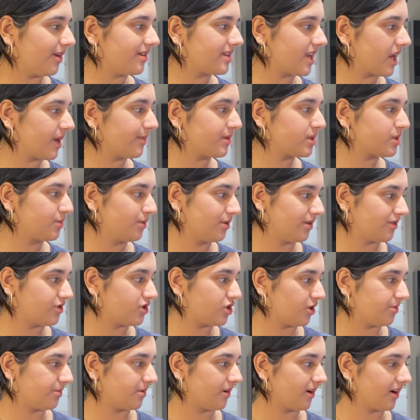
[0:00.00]
tablespoon of
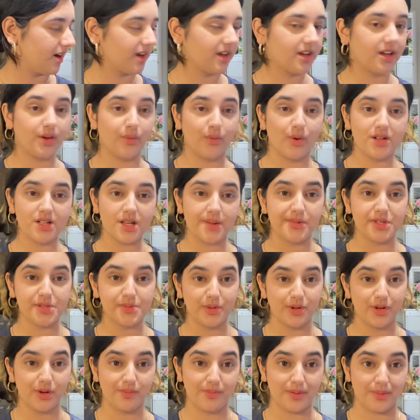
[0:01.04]
turmeric, 1
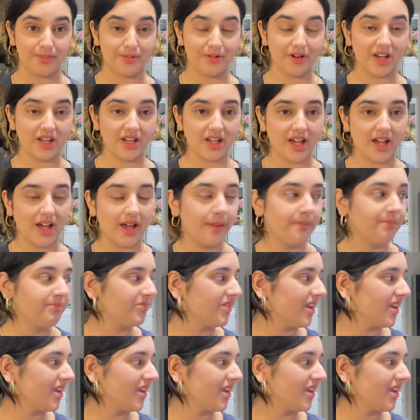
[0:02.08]
tablespoon of paprika,